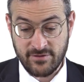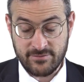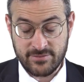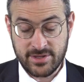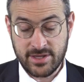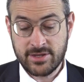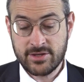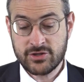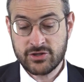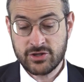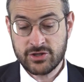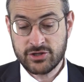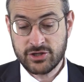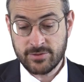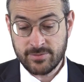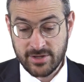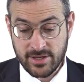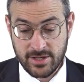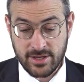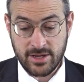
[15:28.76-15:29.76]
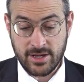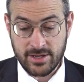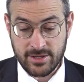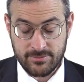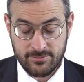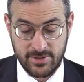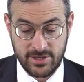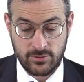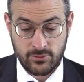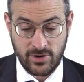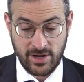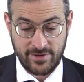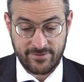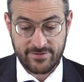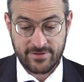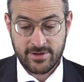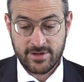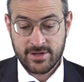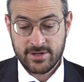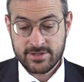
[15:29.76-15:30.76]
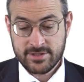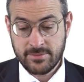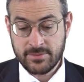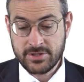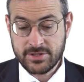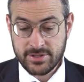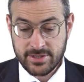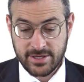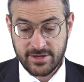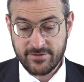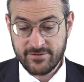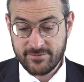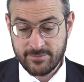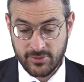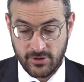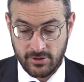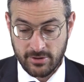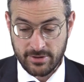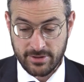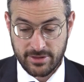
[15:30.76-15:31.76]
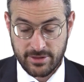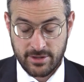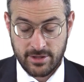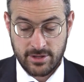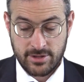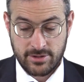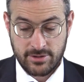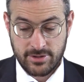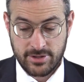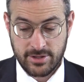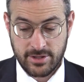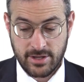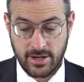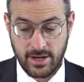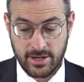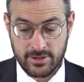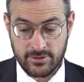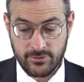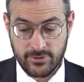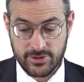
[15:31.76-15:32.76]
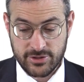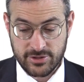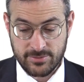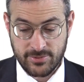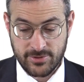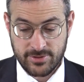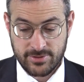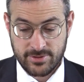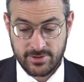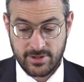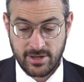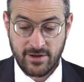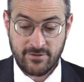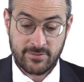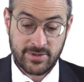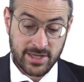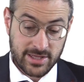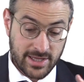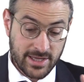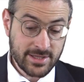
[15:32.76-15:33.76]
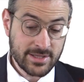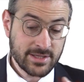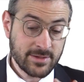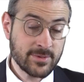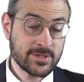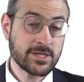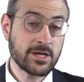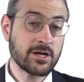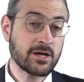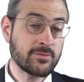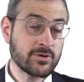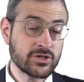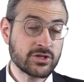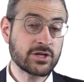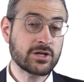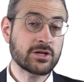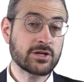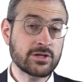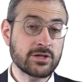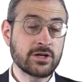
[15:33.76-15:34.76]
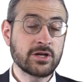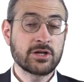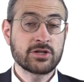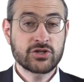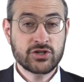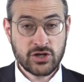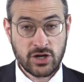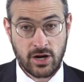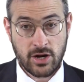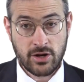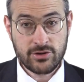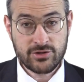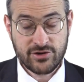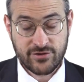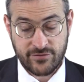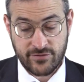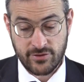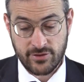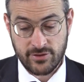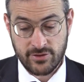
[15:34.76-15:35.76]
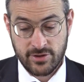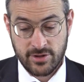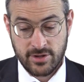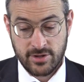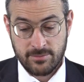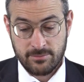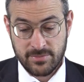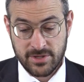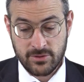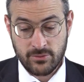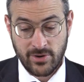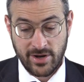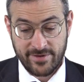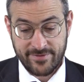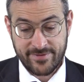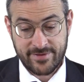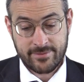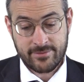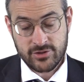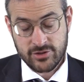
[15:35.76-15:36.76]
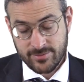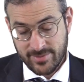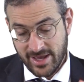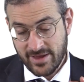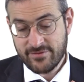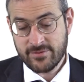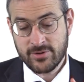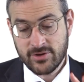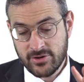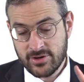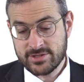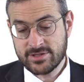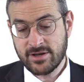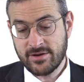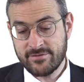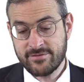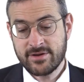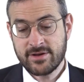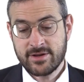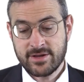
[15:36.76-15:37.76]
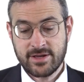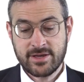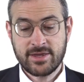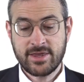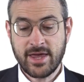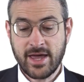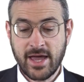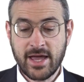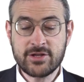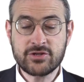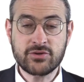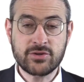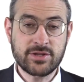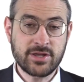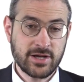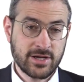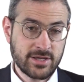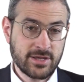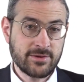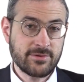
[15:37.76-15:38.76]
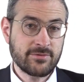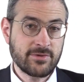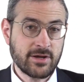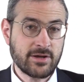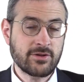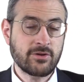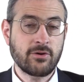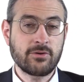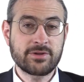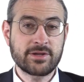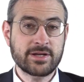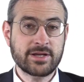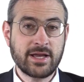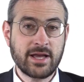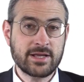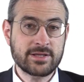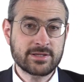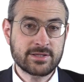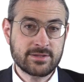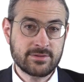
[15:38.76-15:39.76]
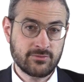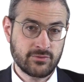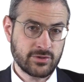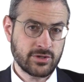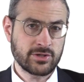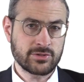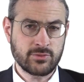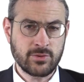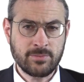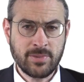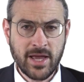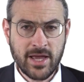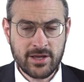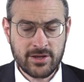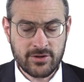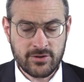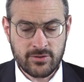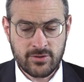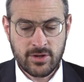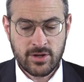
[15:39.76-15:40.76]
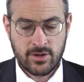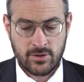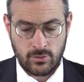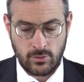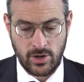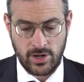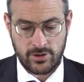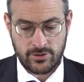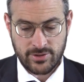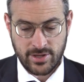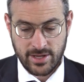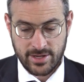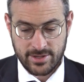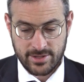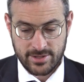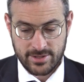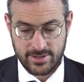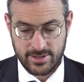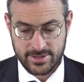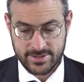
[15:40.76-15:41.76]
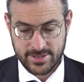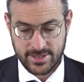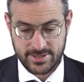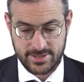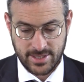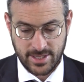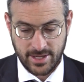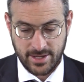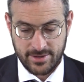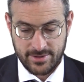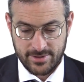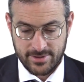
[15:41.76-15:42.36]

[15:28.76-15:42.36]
Neither should she be a midwife, someone to give birth to the idol worshiper. But she could charge for midwifing, because of the hatred they're gonna they're gonna hold it against because we're paying you while you're not assisting.